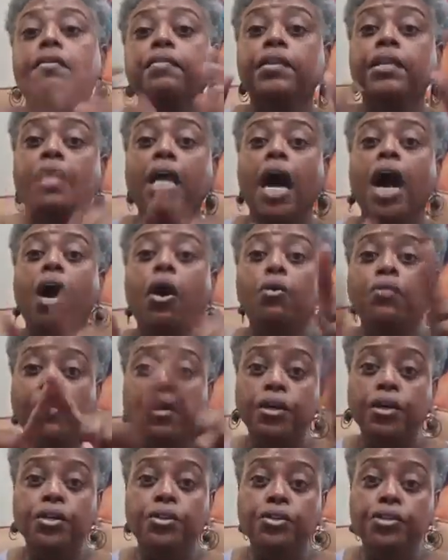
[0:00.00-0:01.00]
Then all
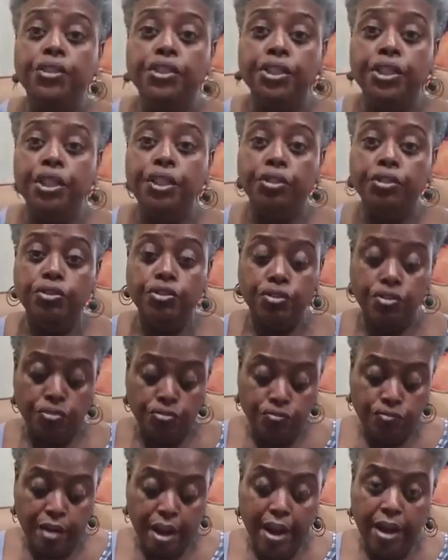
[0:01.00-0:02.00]
the other cities
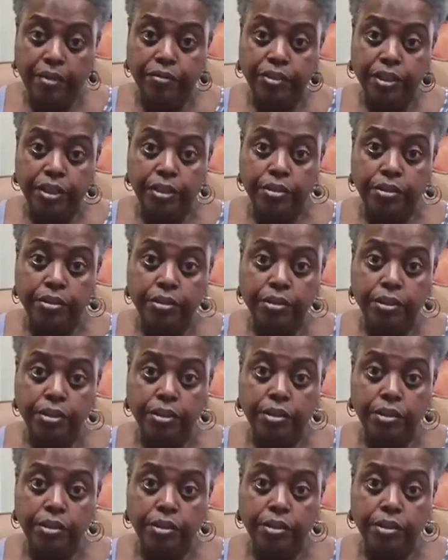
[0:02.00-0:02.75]
surrounding